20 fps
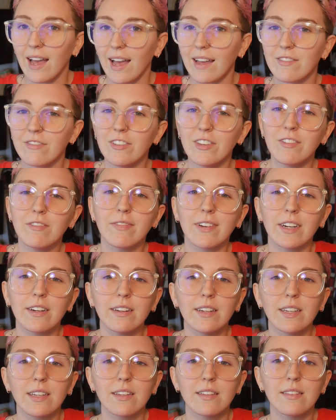I feel
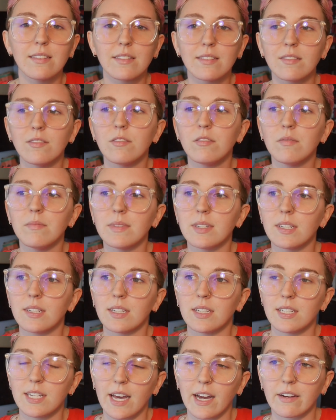very consumed and
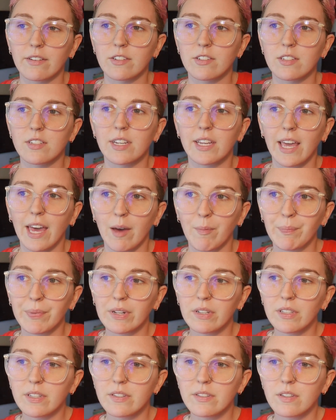attached to
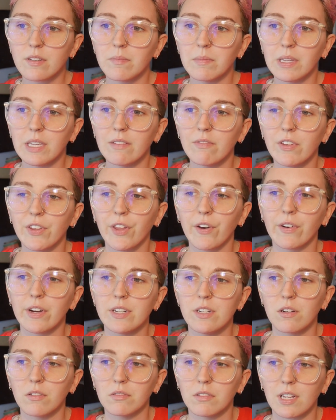capitalism, even though I
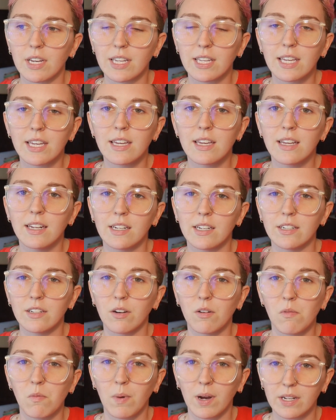don't like it and I
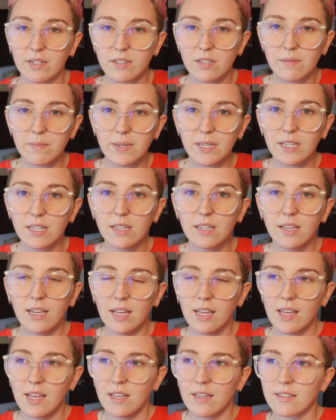don't want to be.
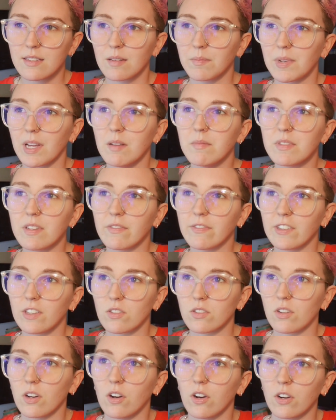Sometimes it
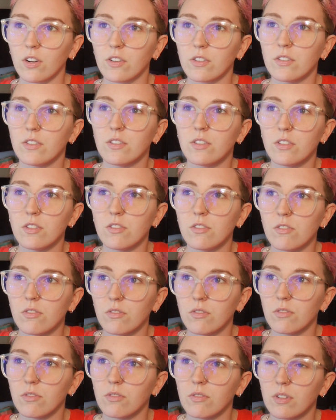feels hard
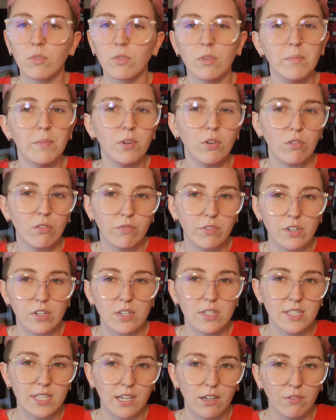to remove
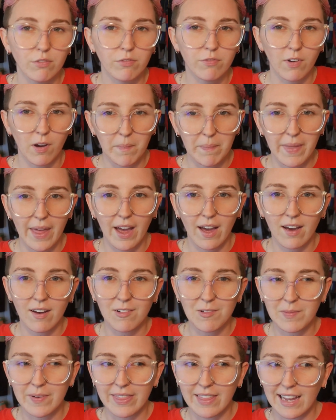yourself from
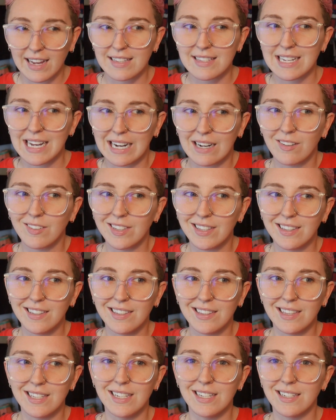that when that's how
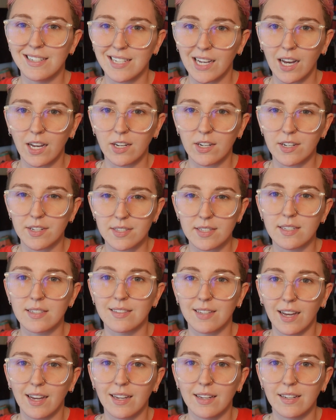the entire
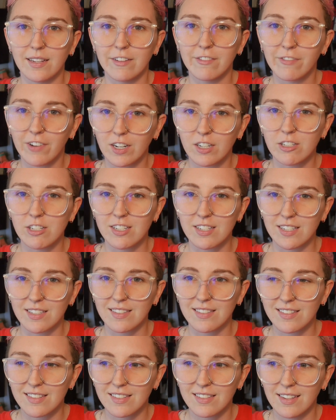society
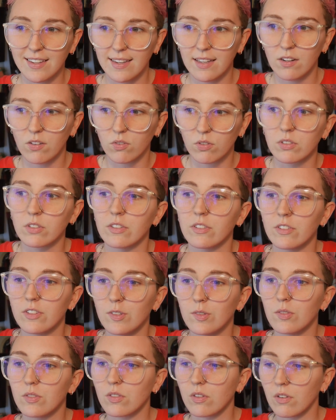functions. In order
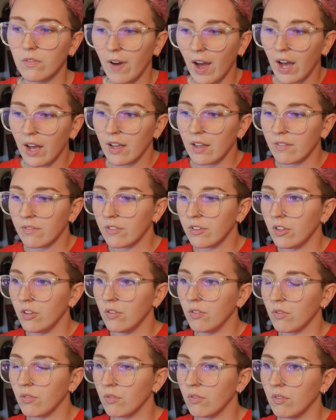to survive,
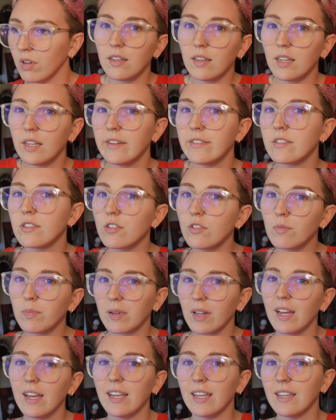you need to
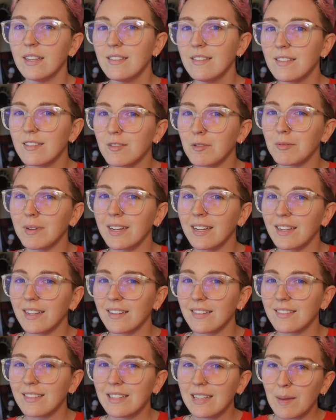play into
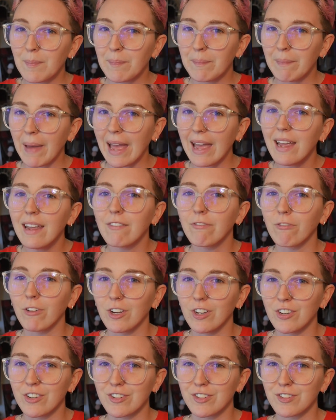it to pay for
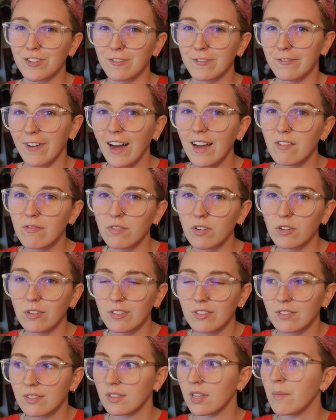your
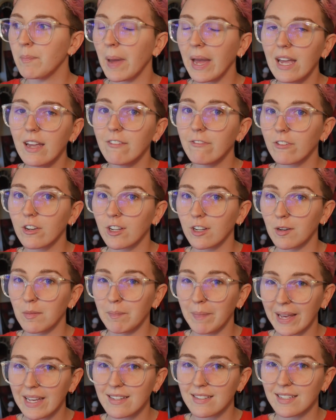survival, to pay for your
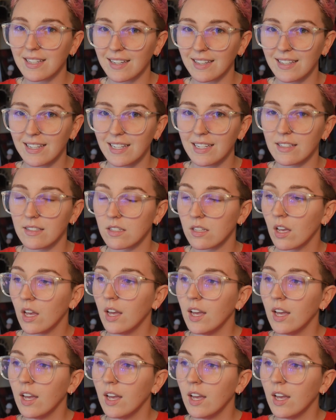basic needs.